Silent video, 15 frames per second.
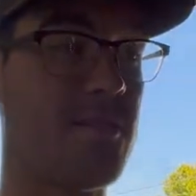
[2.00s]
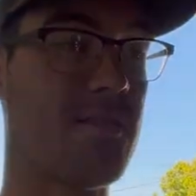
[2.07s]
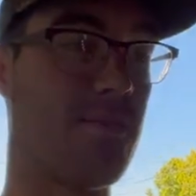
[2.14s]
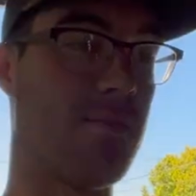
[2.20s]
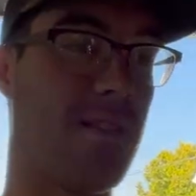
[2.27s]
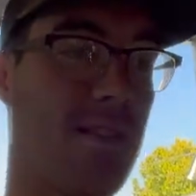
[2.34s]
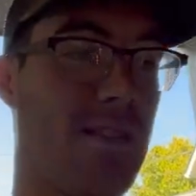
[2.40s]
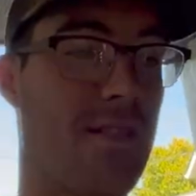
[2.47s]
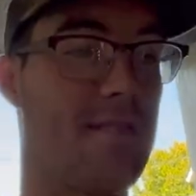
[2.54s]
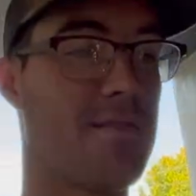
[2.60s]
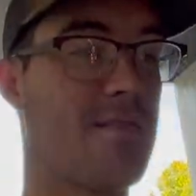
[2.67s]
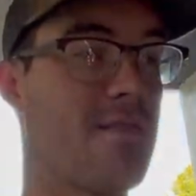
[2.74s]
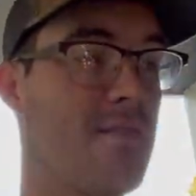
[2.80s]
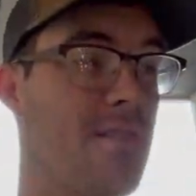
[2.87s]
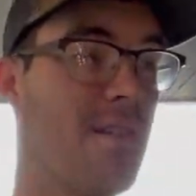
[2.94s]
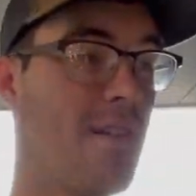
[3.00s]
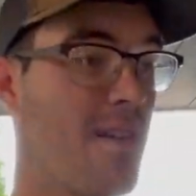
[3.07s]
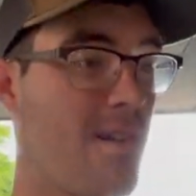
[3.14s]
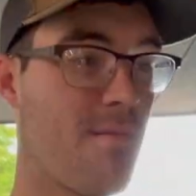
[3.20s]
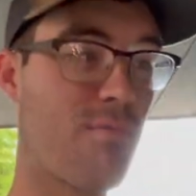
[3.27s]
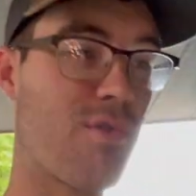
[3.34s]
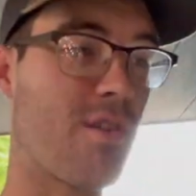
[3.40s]
something that's
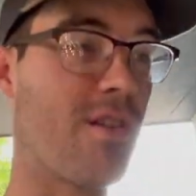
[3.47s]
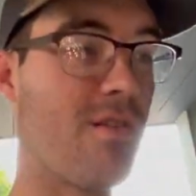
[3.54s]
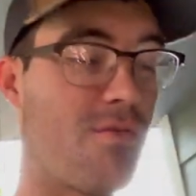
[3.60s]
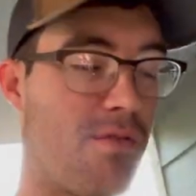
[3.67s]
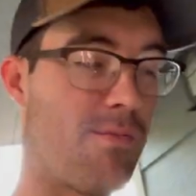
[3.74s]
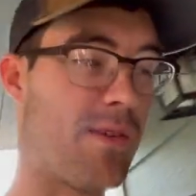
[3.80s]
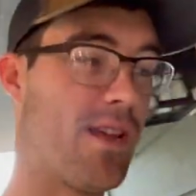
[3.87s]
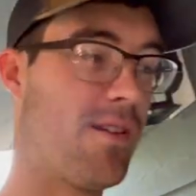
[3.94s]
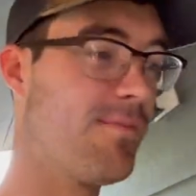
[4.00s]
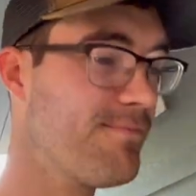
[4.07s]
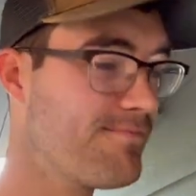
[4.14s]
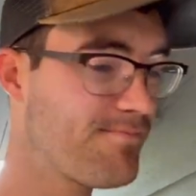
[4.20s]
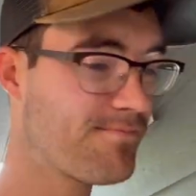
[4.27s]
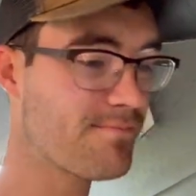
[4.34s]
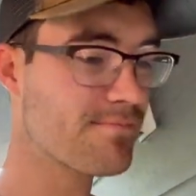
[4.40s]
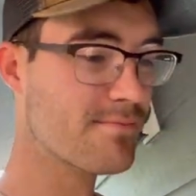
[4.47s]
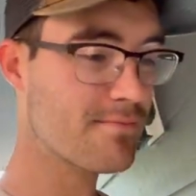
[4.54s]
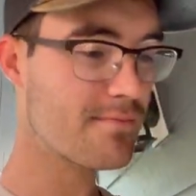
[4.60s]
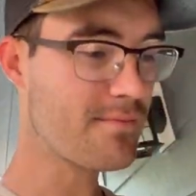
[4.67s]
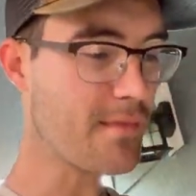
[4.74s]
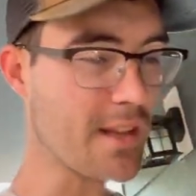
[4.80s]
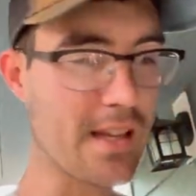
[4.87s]
pretty new to me.
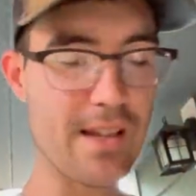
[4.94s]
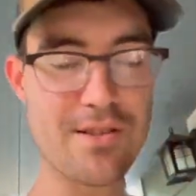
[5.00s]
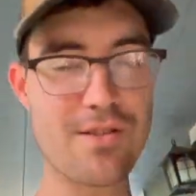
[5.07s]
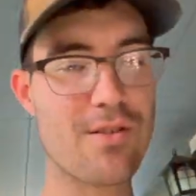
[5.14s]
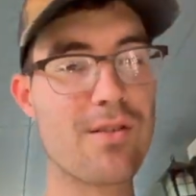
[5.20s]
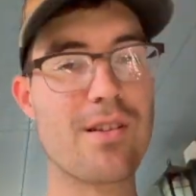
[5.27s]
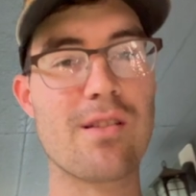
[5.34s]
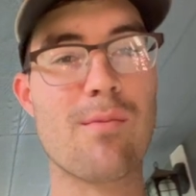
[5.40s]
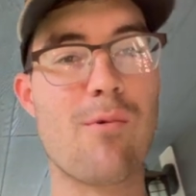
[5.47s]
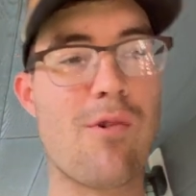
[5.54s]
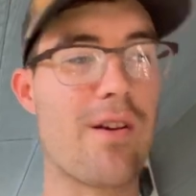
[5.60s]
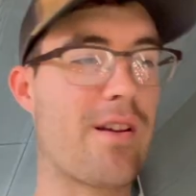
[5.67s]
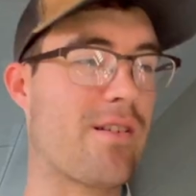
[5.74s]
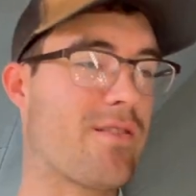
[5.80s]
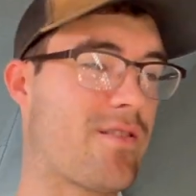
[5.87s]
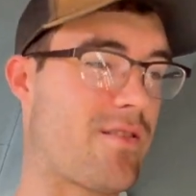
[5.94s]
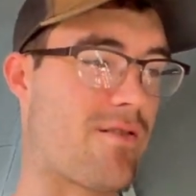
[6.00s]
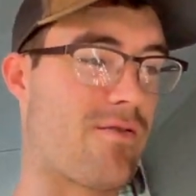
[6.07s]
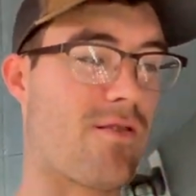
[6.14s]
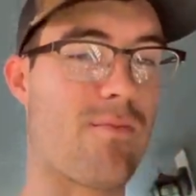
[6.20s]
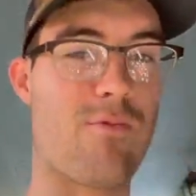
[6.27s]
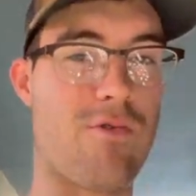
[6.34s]
It's early in the morning,
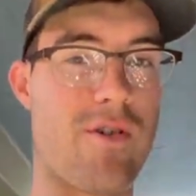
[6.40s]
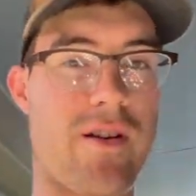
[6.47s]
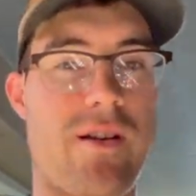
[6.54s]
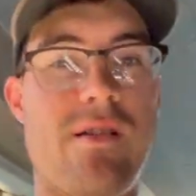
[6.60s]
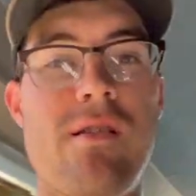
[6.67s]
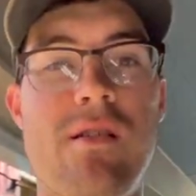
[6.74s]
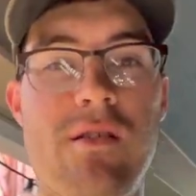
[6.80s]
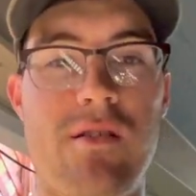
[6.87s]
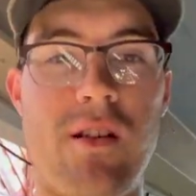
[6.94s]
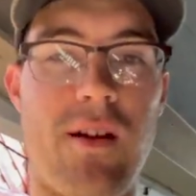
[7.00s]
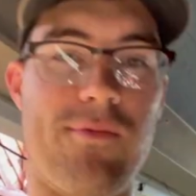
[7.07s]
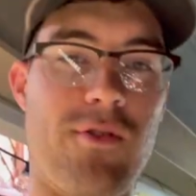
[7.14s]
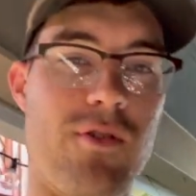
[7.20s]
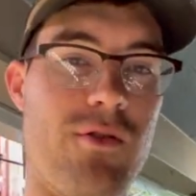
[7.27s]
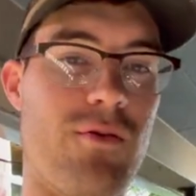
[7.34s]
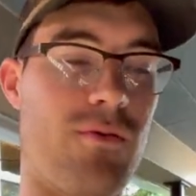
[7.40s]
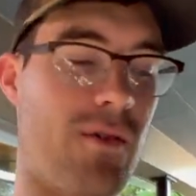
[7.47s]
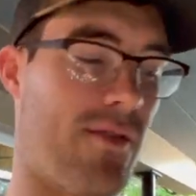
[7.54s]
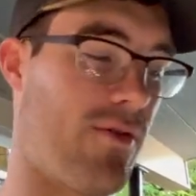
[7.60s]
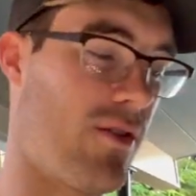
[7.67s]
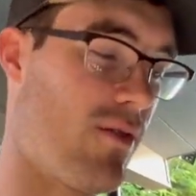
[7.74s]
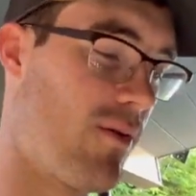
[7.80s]
so good morning, good afternoon,
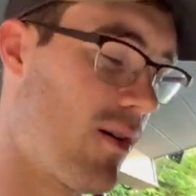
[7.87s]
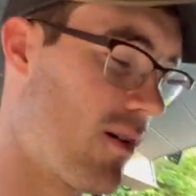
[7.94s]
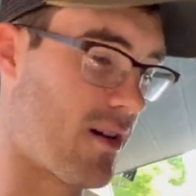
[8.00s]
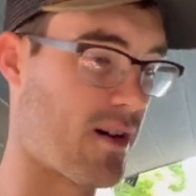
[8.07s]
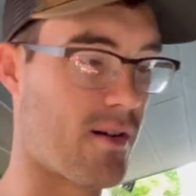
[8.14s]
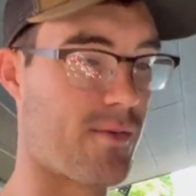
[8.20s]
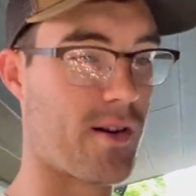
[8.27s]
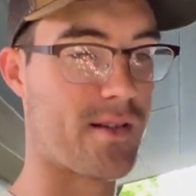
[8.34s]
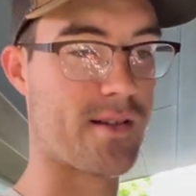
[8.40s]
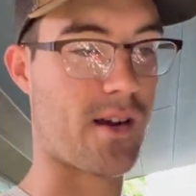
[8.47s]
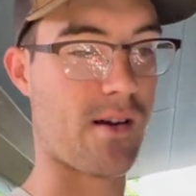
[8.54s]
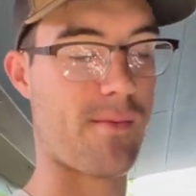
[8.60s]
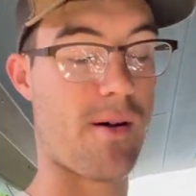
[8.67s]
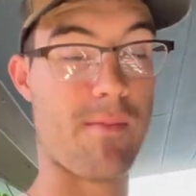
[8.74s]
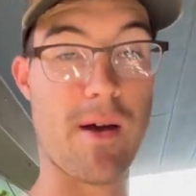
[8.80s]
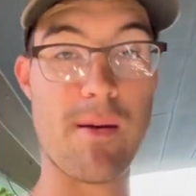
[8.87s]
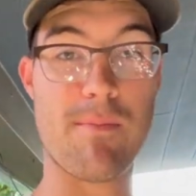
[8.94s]
wherever you are. I want to talk about my